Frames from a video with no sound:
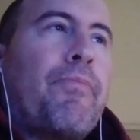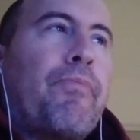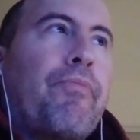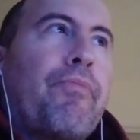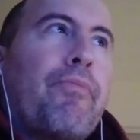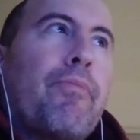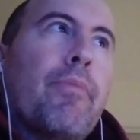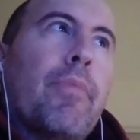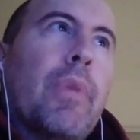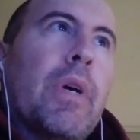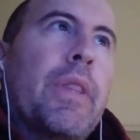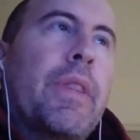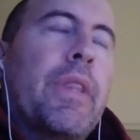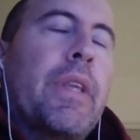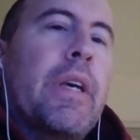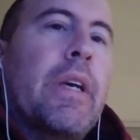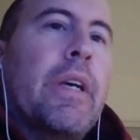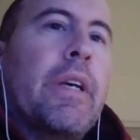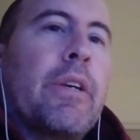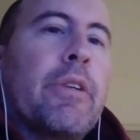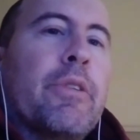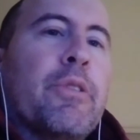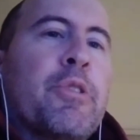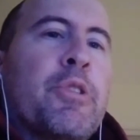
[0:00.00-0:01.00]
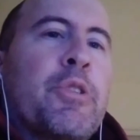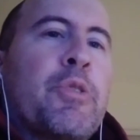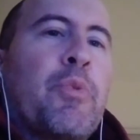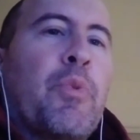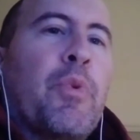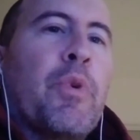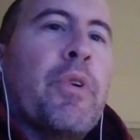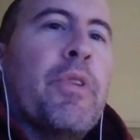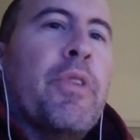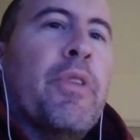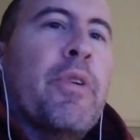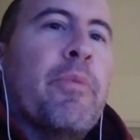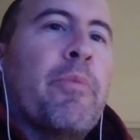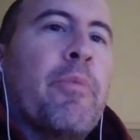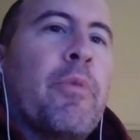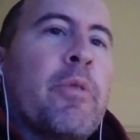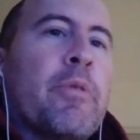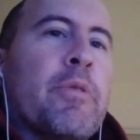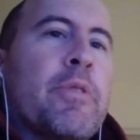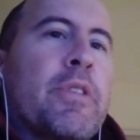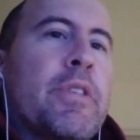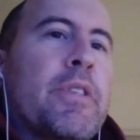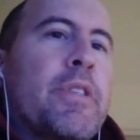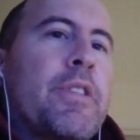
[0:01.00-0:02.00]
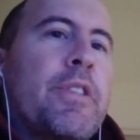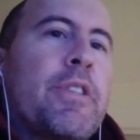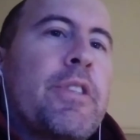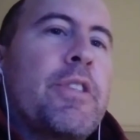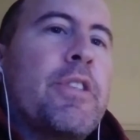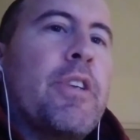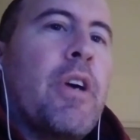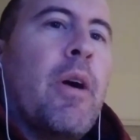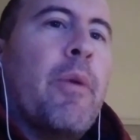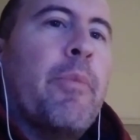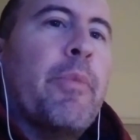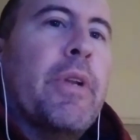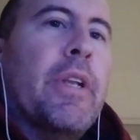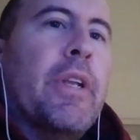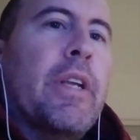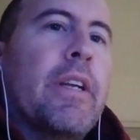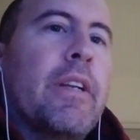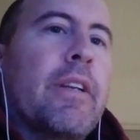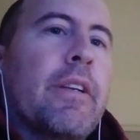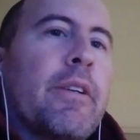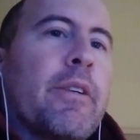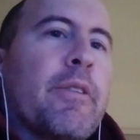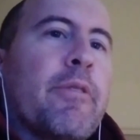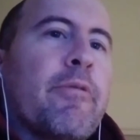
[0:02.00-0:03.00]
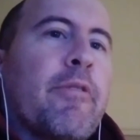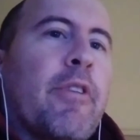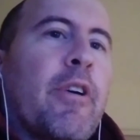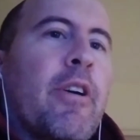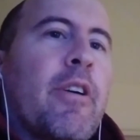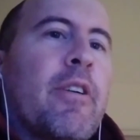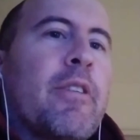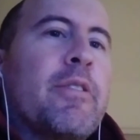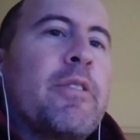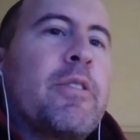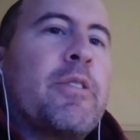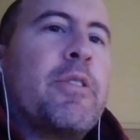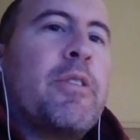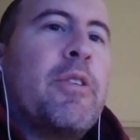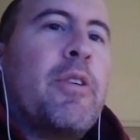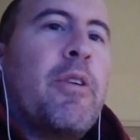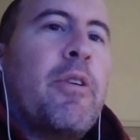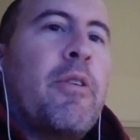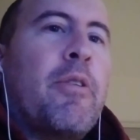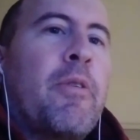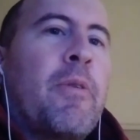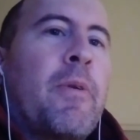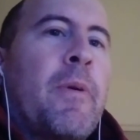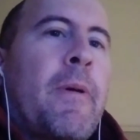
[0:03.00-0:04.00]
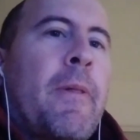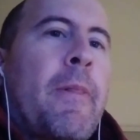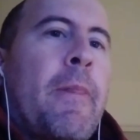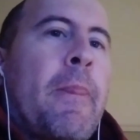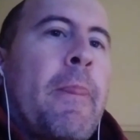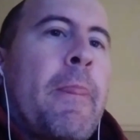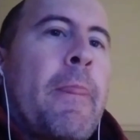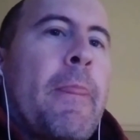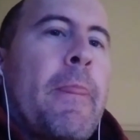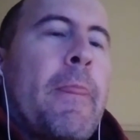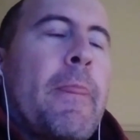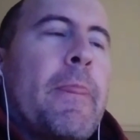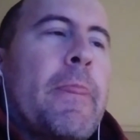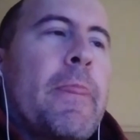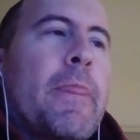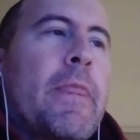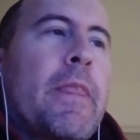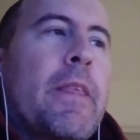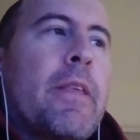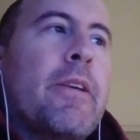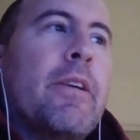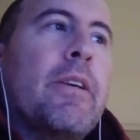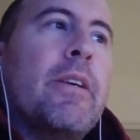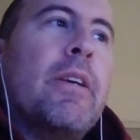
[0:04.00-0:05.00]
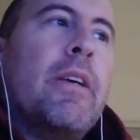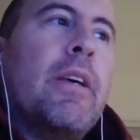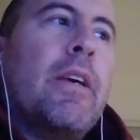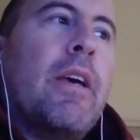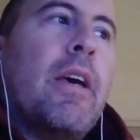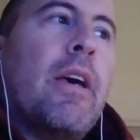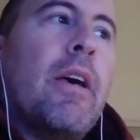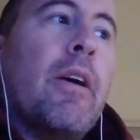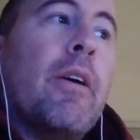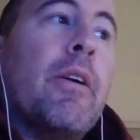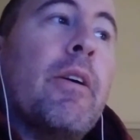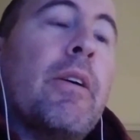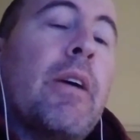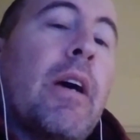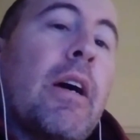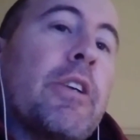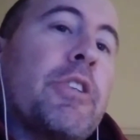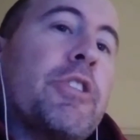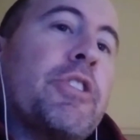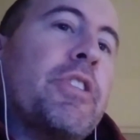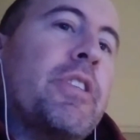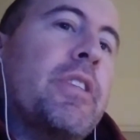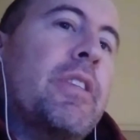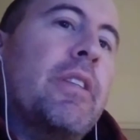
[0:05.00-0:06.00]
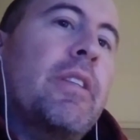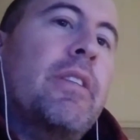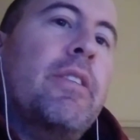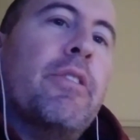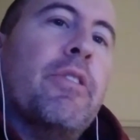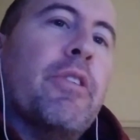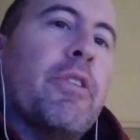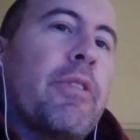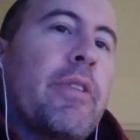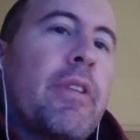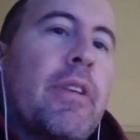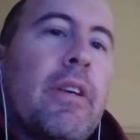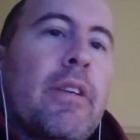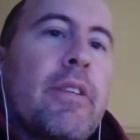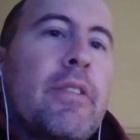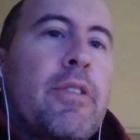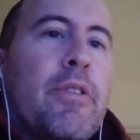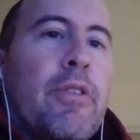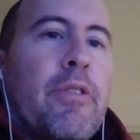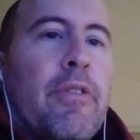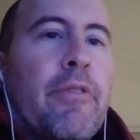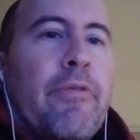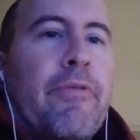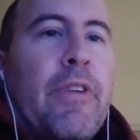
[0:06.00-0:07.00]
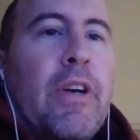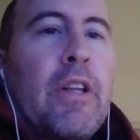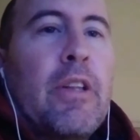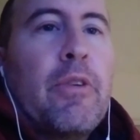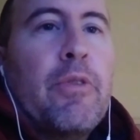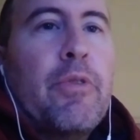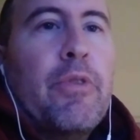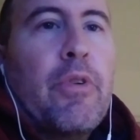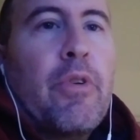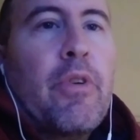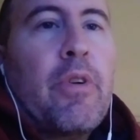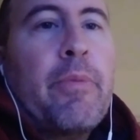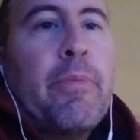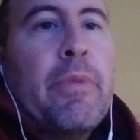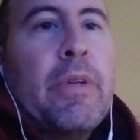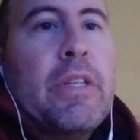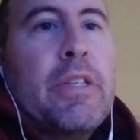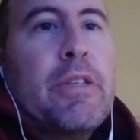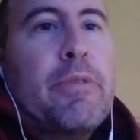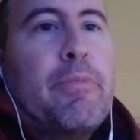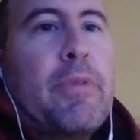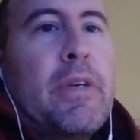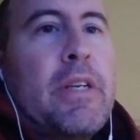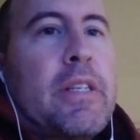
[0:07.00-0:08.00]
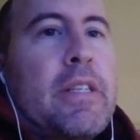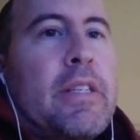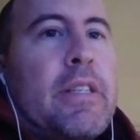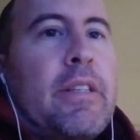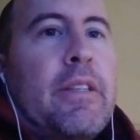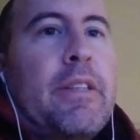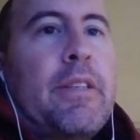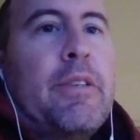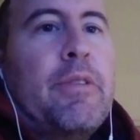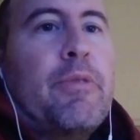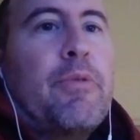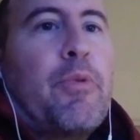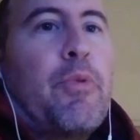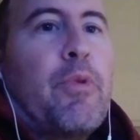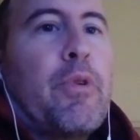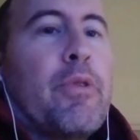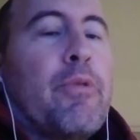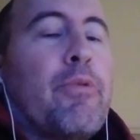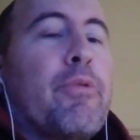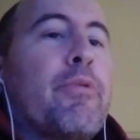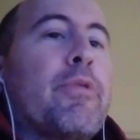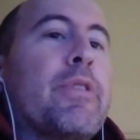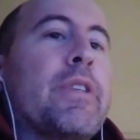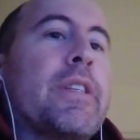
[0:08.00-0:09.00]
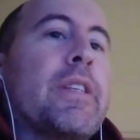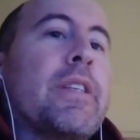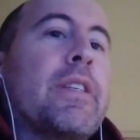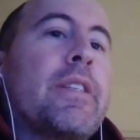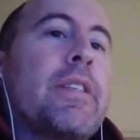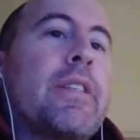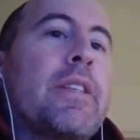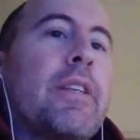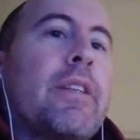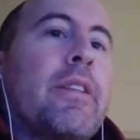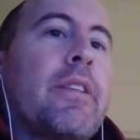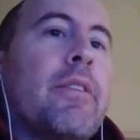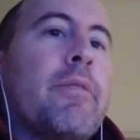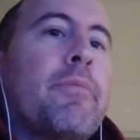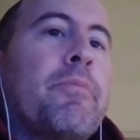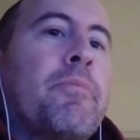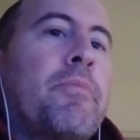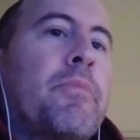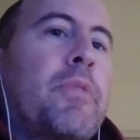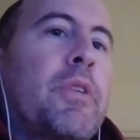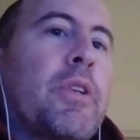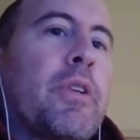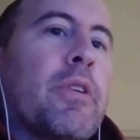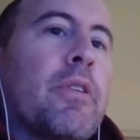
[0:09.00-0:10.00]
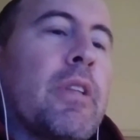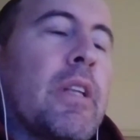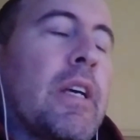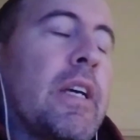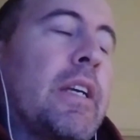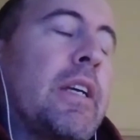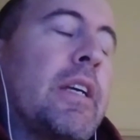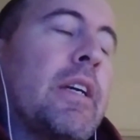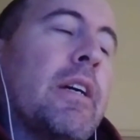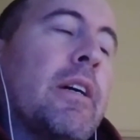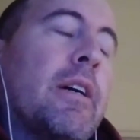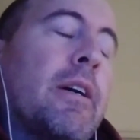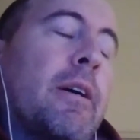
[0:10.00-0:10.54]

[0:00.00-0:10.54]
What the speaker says: the English were the most dominating of all. So, actually, so their fellow Normans basically were resisting them. Like,